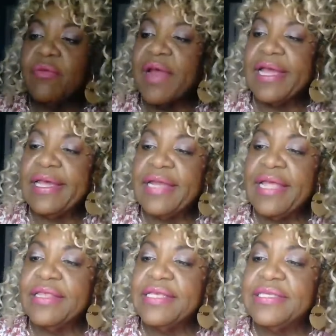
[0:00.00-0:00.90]
right?
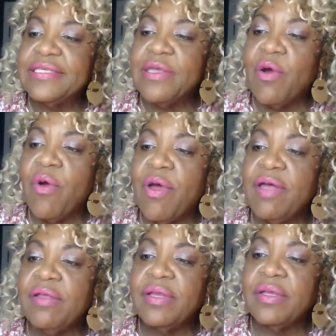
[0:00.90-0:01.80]
And this is the
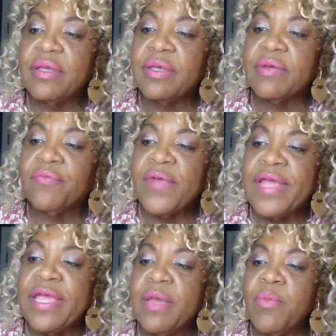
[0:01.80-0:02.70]
oil
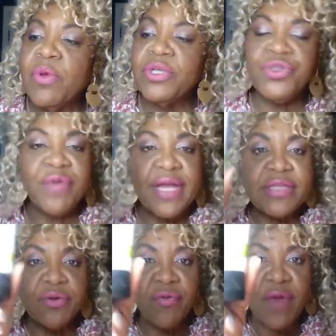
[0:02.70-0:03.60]
free
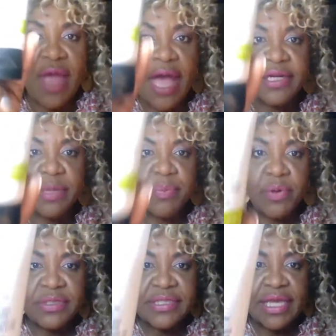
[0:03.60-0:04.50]
moisturizer for acne
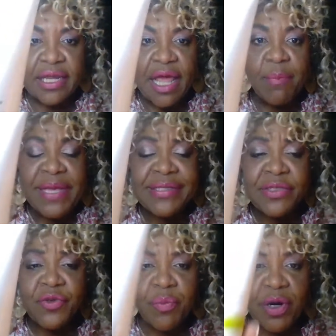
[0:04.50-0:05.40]
prone skin. And my
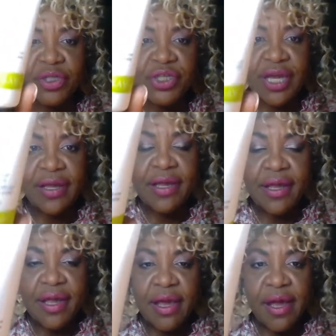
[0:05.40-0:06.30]
sister Marsha,
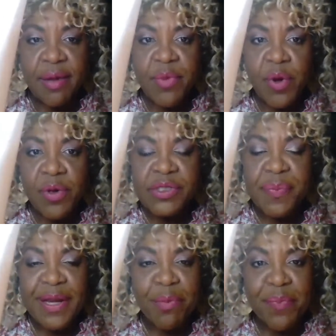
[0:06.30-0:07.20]
um,
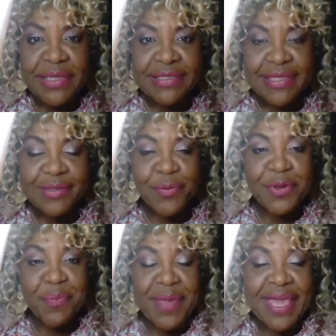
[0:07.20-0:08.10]
who's been in business
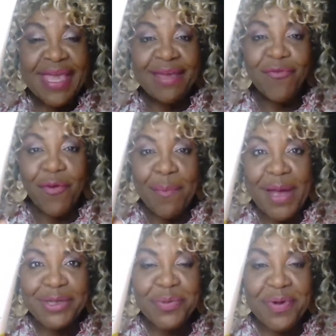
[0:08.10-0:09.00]
with me for
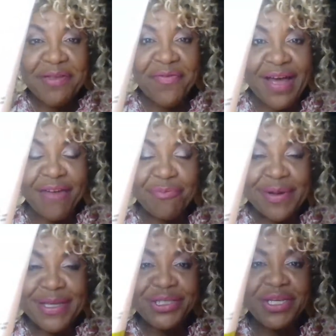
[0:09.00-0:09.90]
about
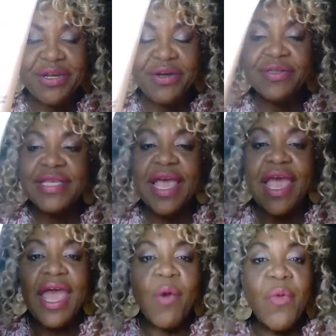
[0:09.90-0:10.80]
25 plus years,
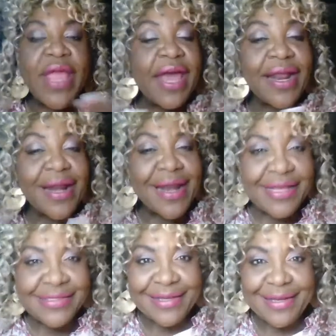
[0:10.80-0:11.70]
we had a
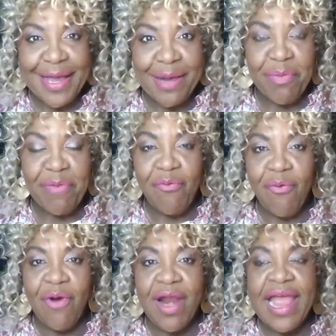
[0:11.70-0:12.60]
classic line
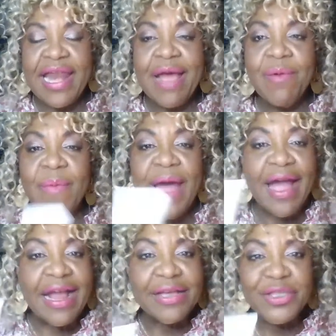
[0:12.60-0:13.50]
before, and I
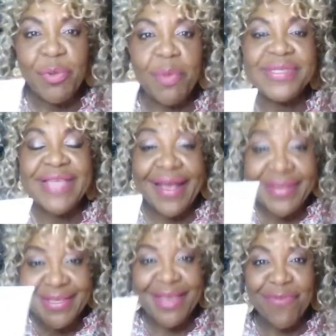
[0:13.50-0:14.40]
a customer was
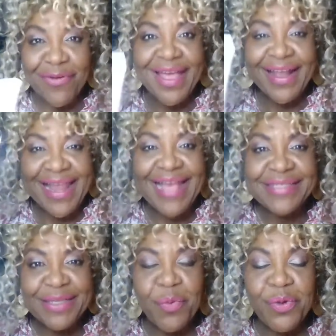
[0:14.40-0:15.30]
asking for that
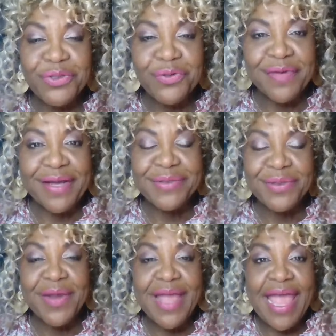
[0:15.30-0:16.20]
classic
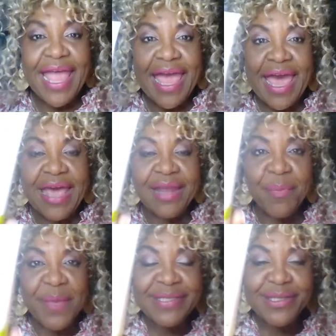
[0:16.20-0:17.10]
moisturizer. And
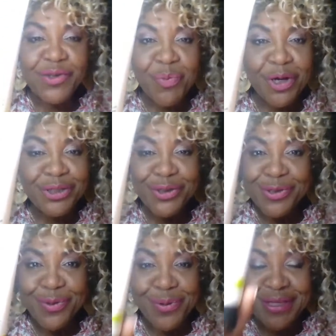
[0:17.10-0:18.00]
my sister
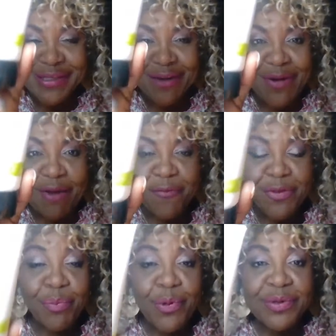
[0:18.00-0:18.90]
Marsha school is never out
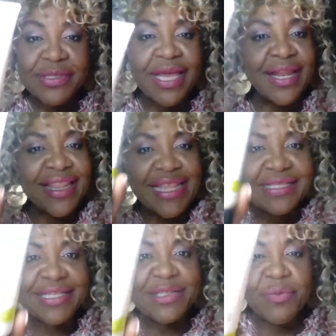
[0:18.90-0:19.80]
for the pro said,
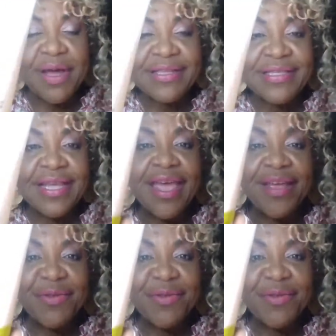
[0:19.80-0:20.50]
this is what's